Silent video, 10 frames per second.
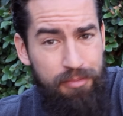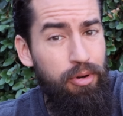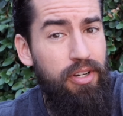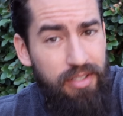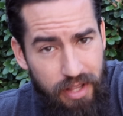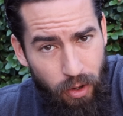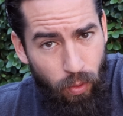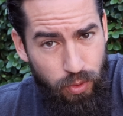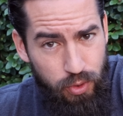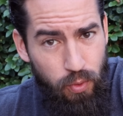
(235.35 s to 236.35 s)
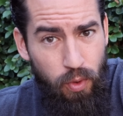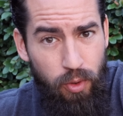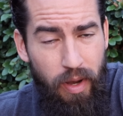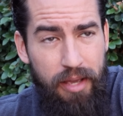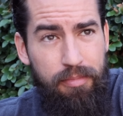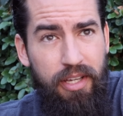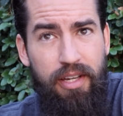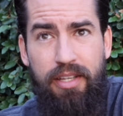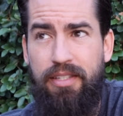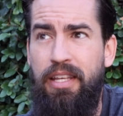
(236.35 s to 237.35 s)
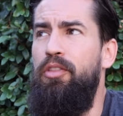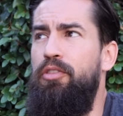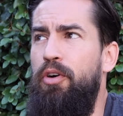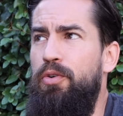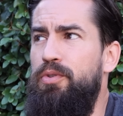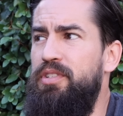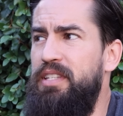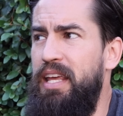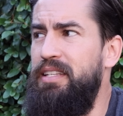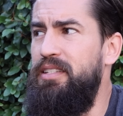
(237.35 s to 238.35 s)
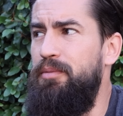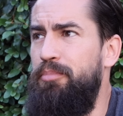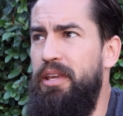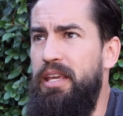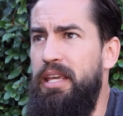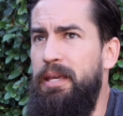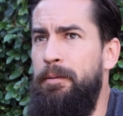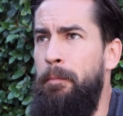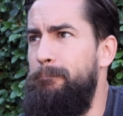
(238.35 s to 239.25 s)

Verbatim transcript: books, the old school way, because those tend to be